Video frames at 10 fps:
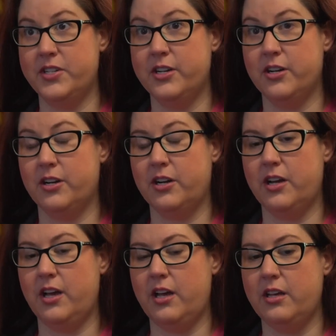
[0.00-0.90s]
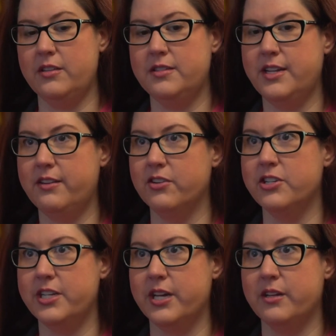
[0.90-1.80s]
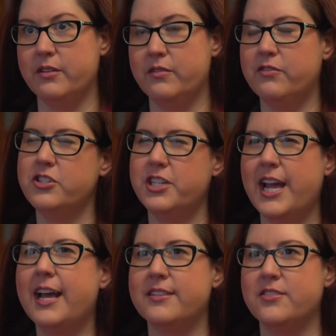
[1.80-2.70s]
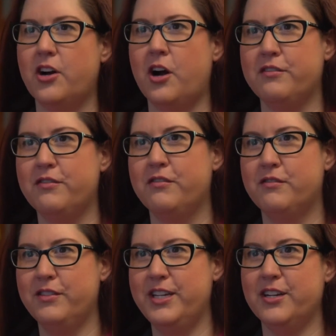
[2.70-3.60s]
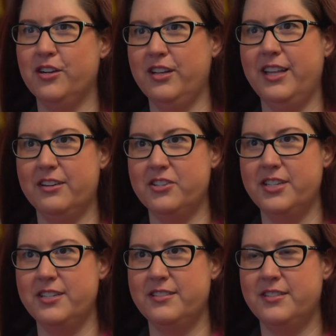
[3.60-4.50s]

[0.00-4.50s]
year, the state of Virginia has off-year elections,